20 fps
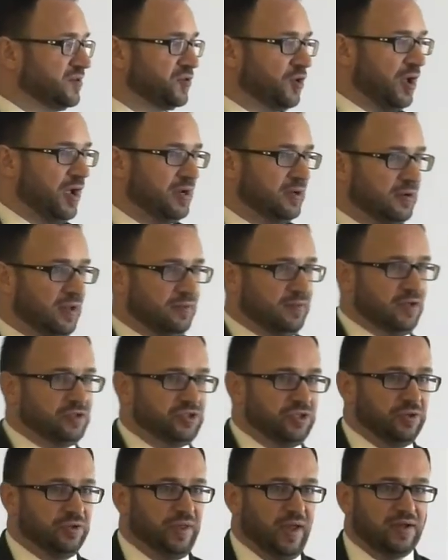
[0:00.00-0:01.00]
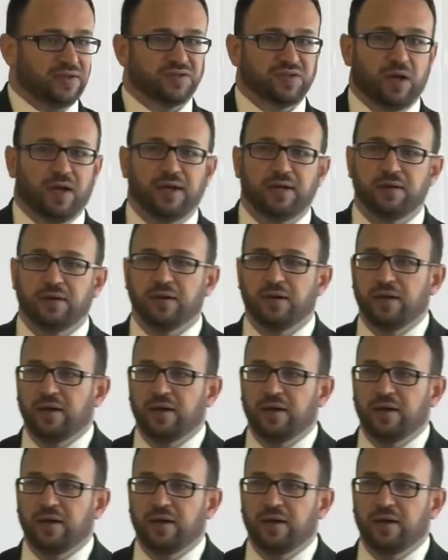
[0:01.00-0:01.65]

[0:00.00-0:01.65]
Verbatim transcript: side, not the geotech side.